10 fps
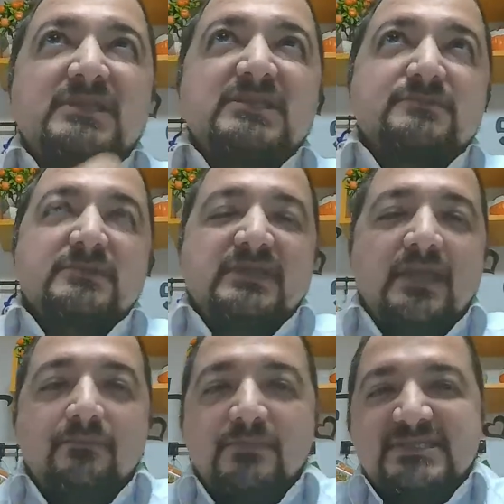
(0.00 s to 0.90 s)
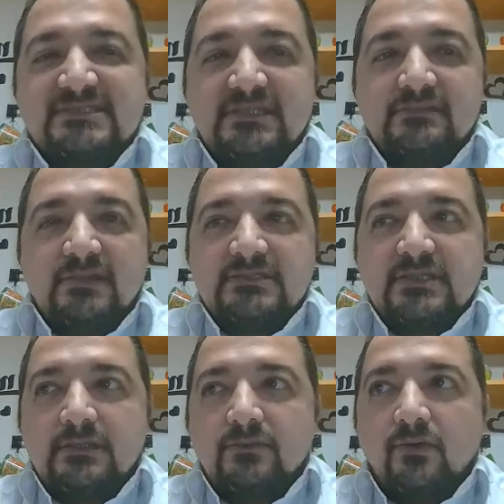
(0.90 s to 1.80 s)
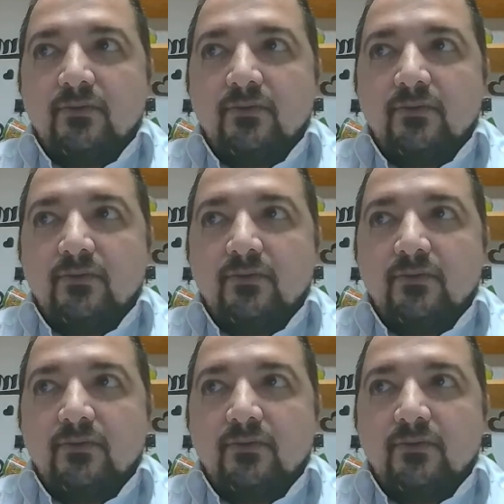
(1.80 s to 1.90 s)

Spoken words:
management can be seen as a